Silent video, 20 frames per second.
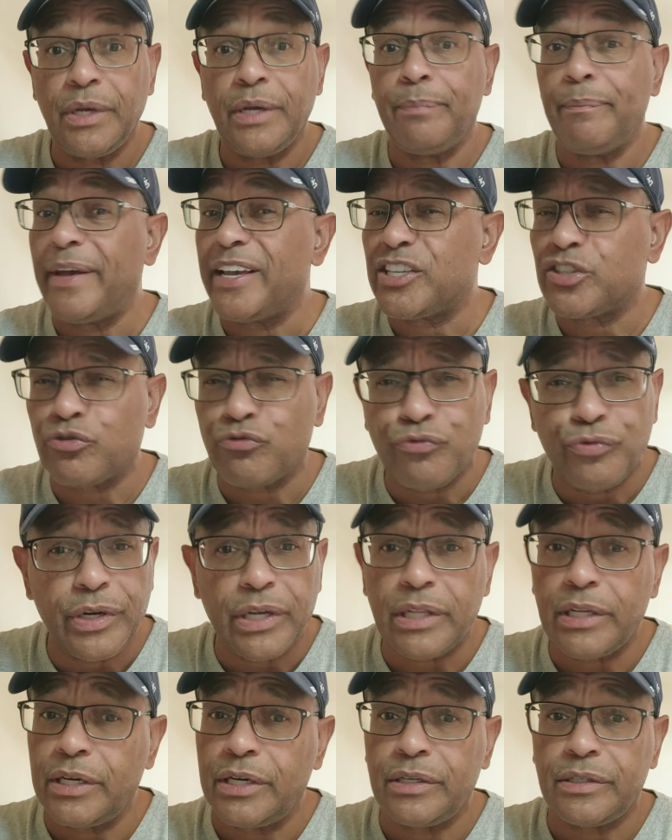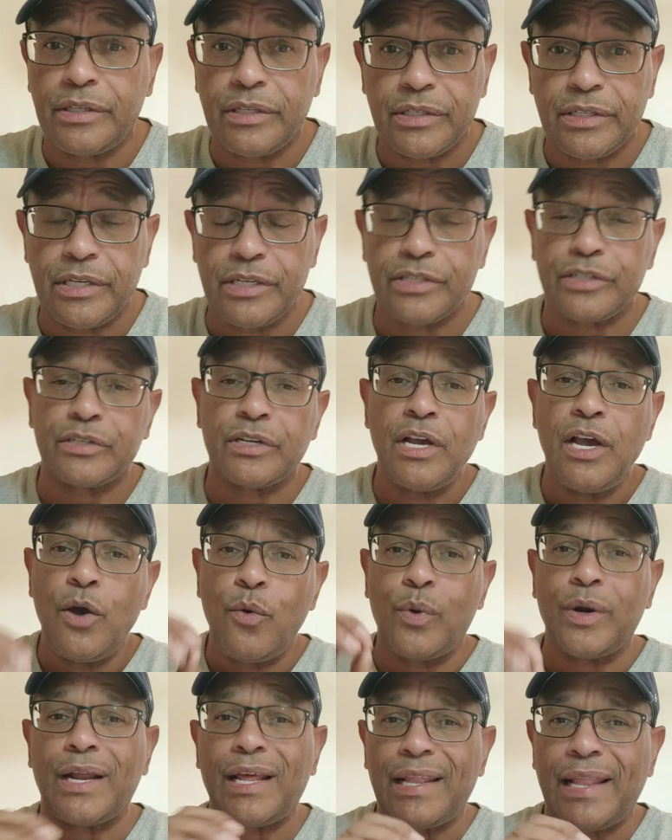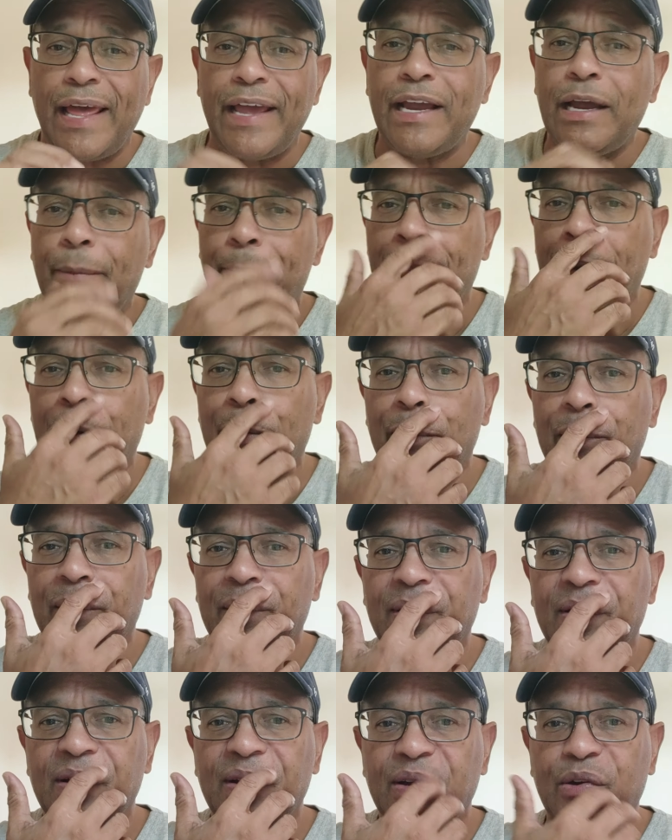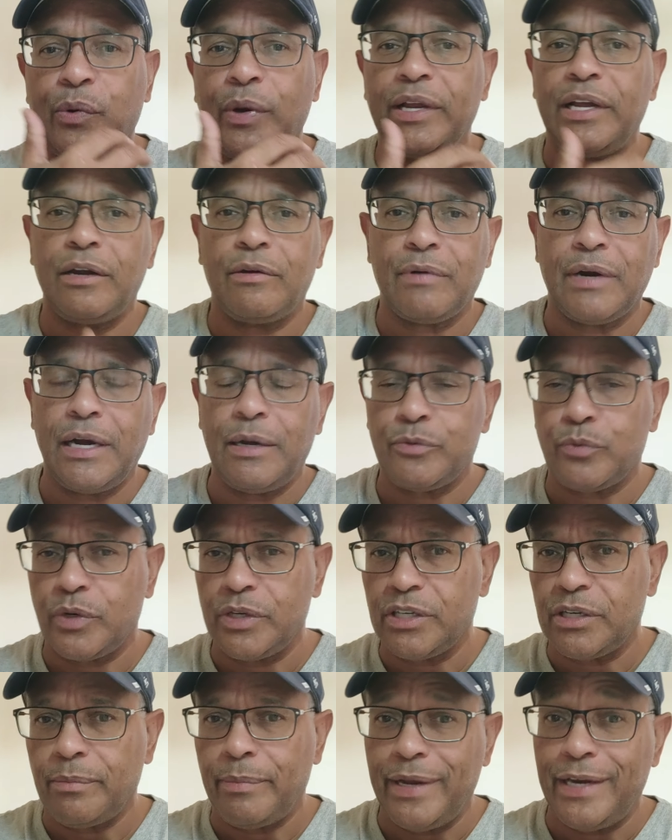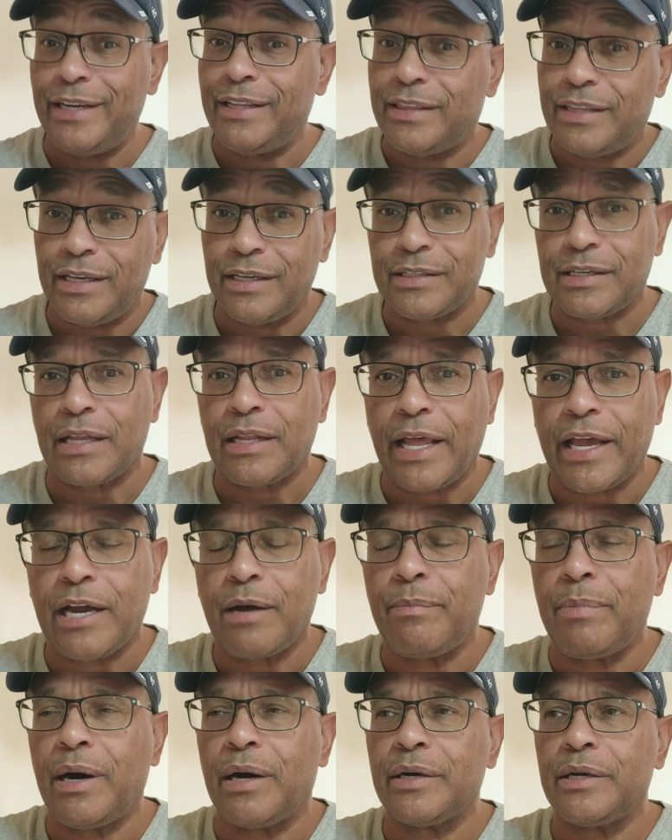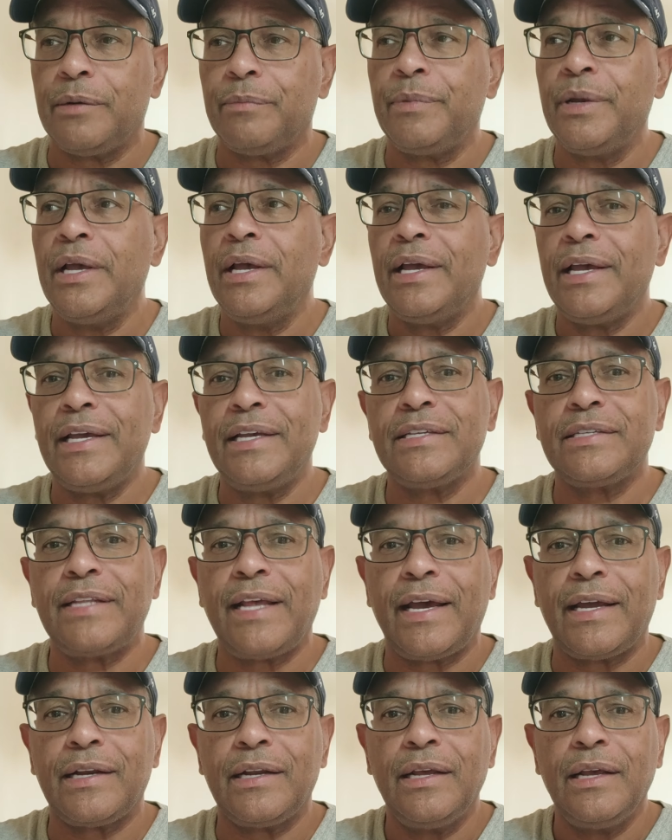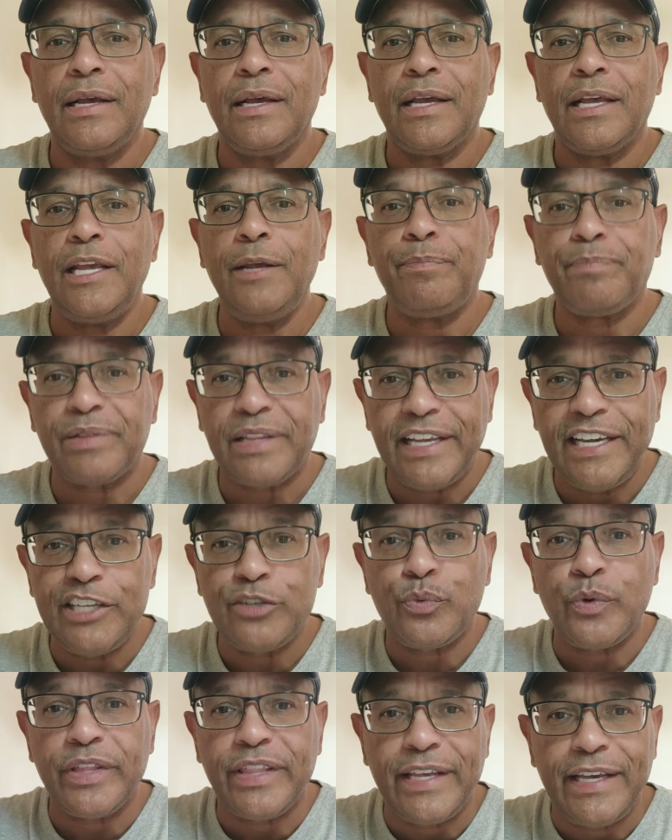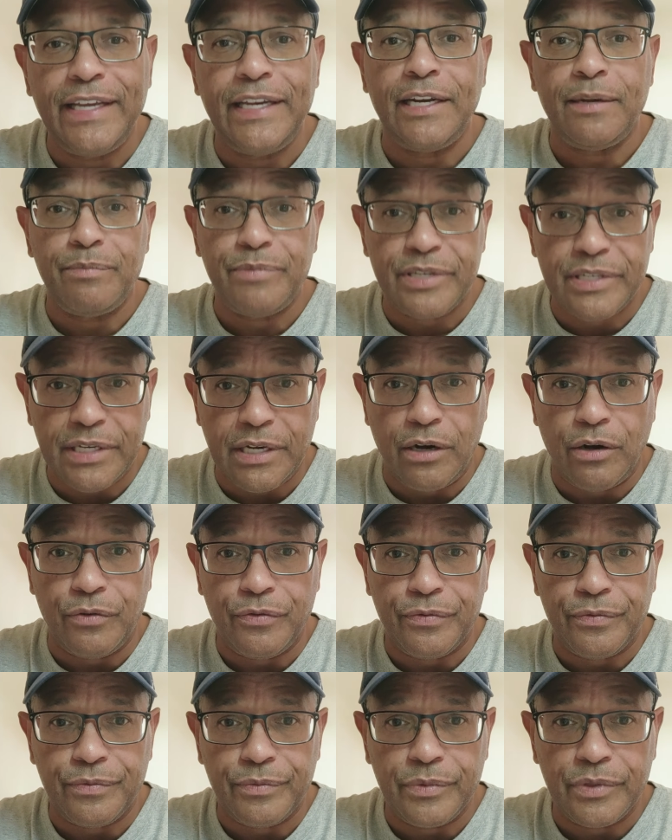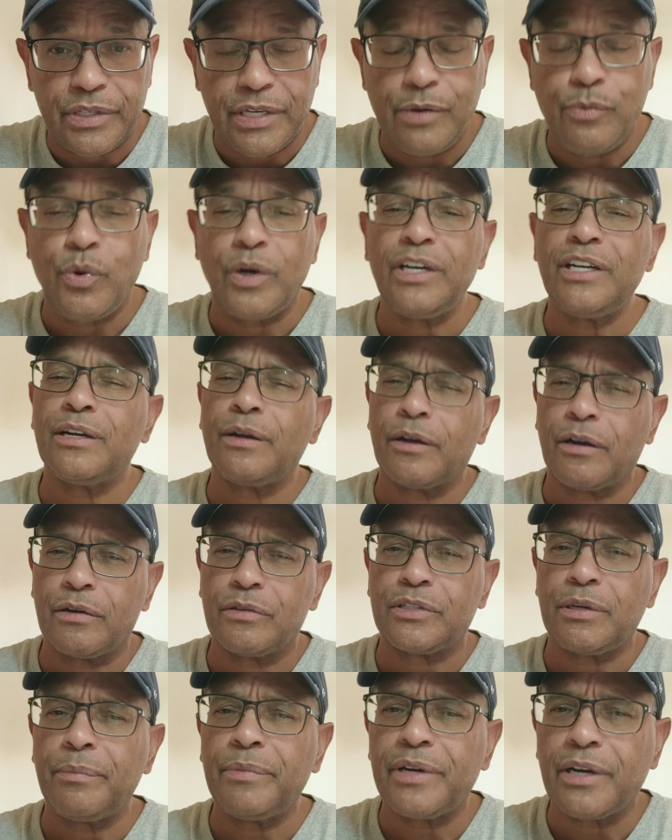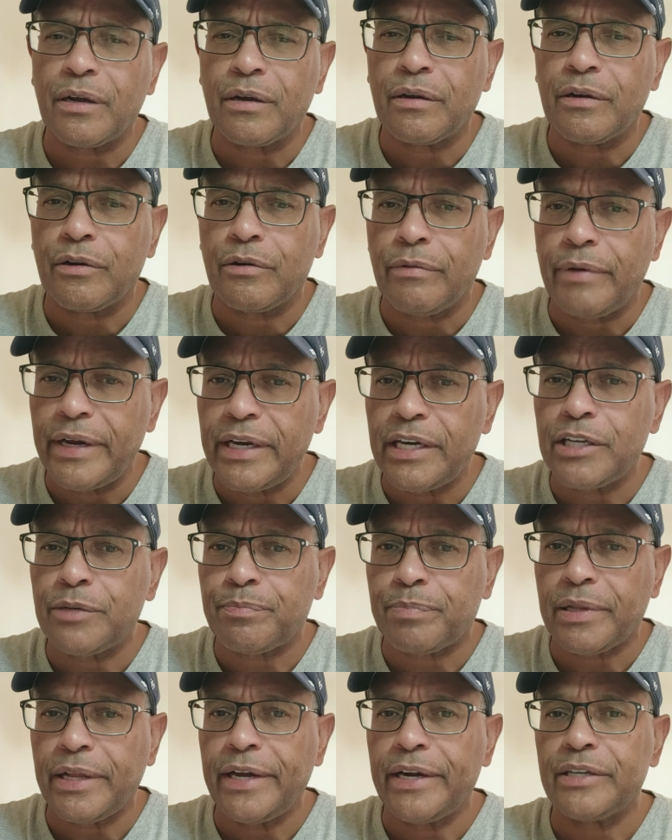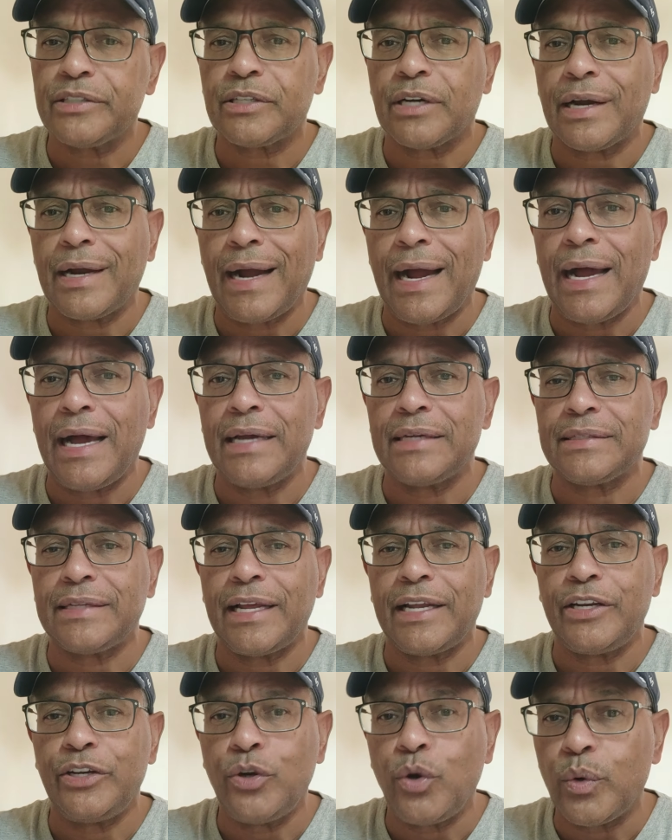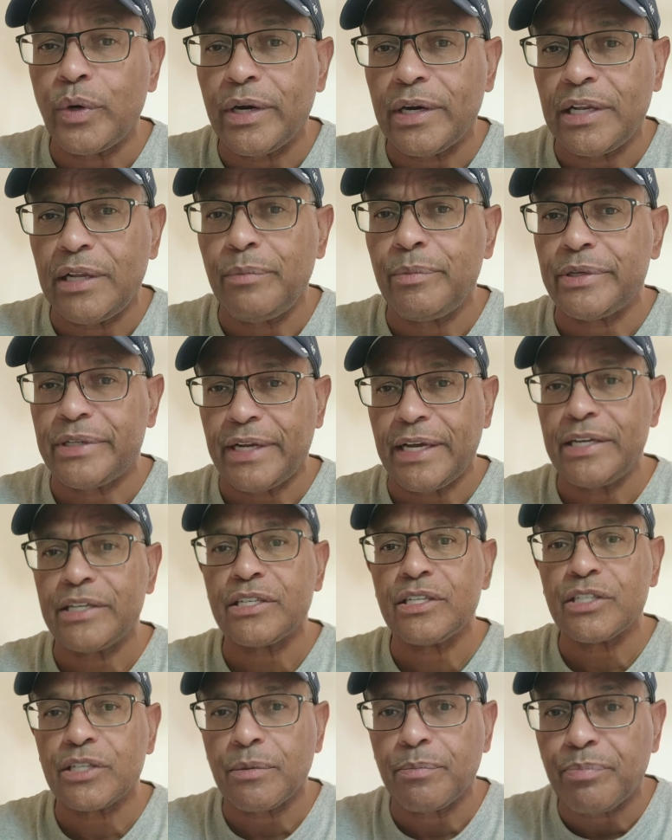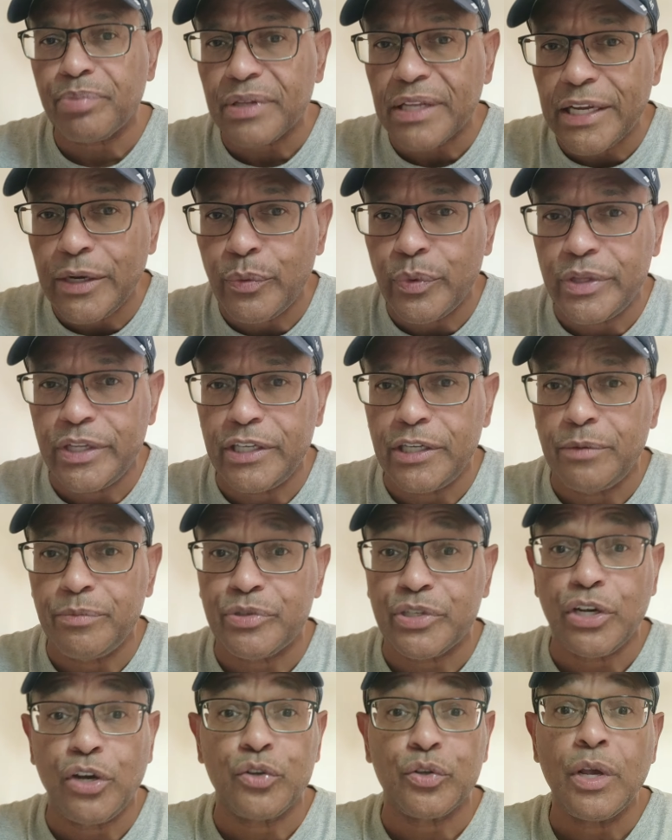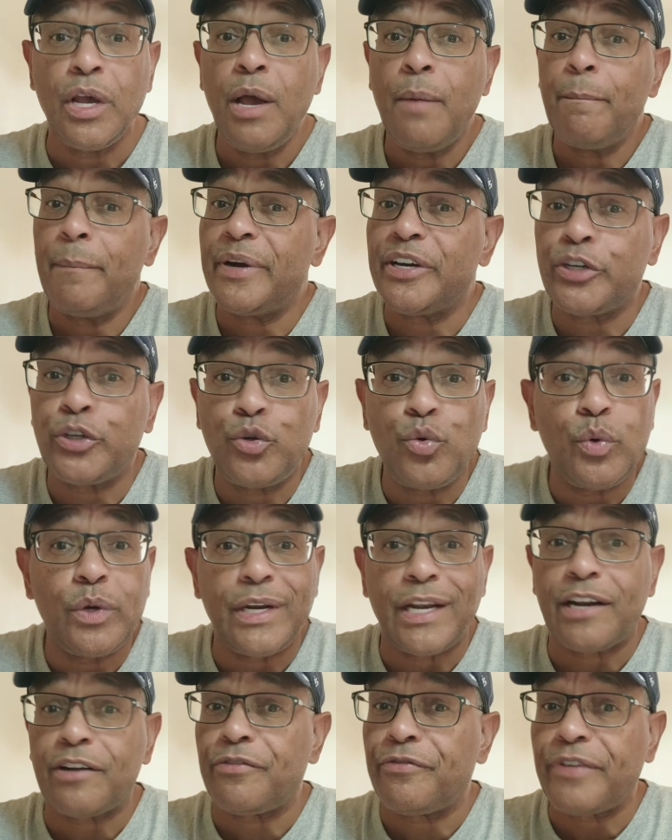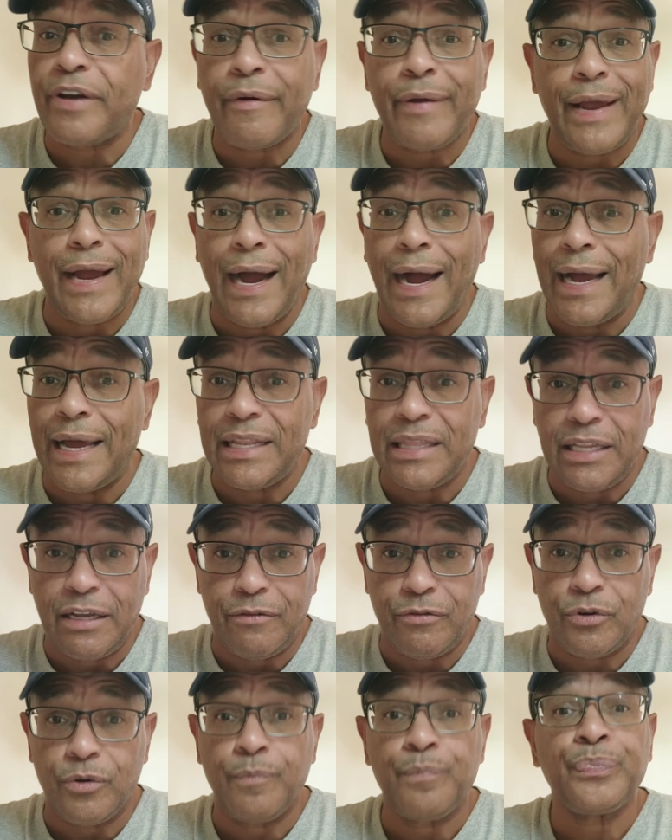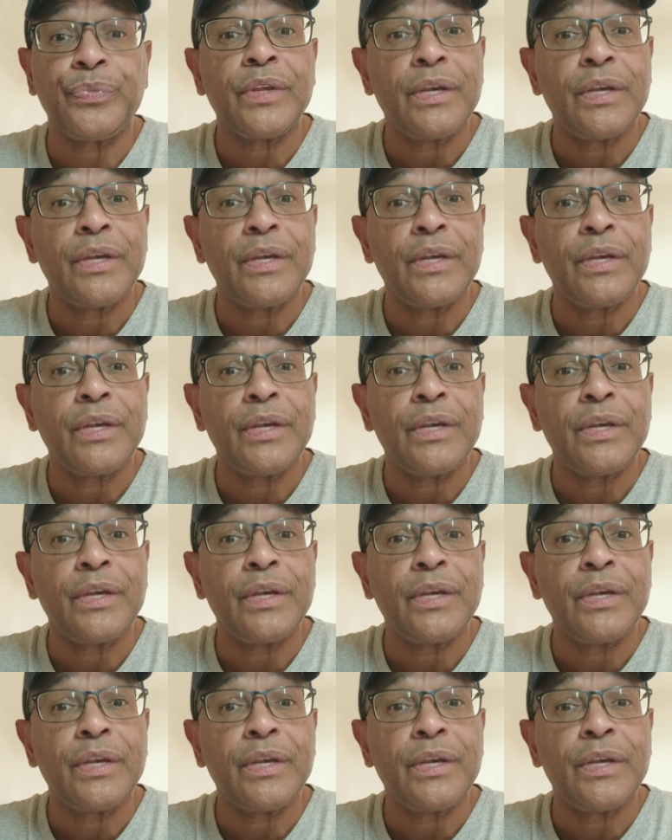Makes really good decisions. What I like about Quentin Grimes, one of the many things I like about him, is that he plays within himself. See, some of the greatest players are guys that know their limitations and play within themselves, but do it at a very high level.